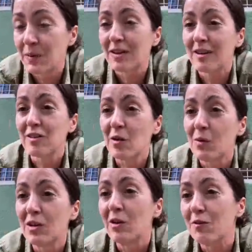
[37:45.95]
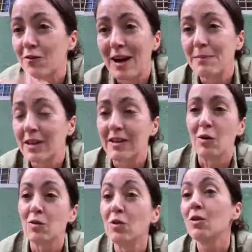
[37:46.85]
and so you know family you
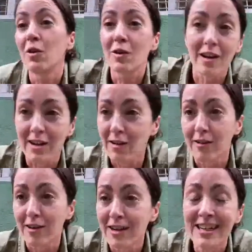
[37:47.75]
know do you look like your